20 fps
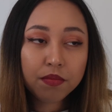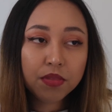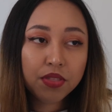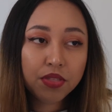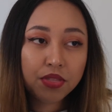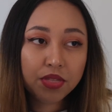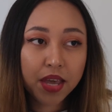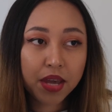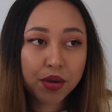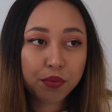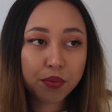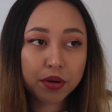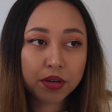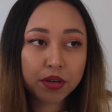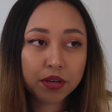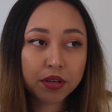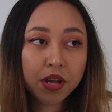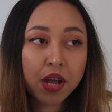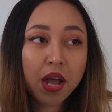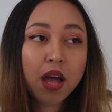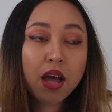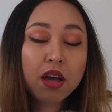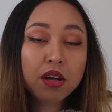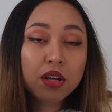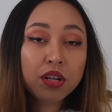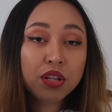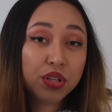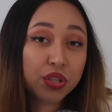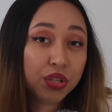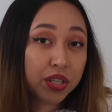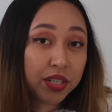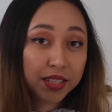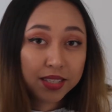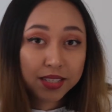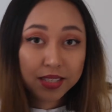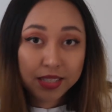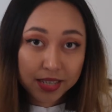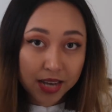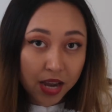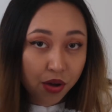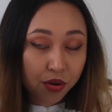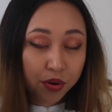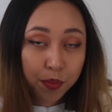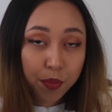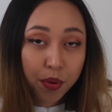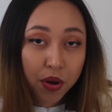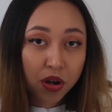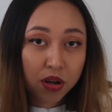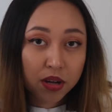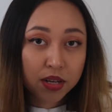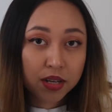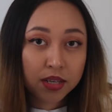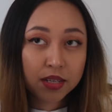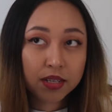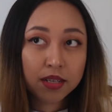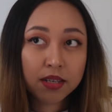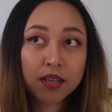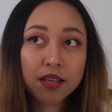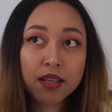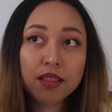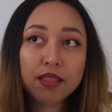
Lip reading: they were looked down upon,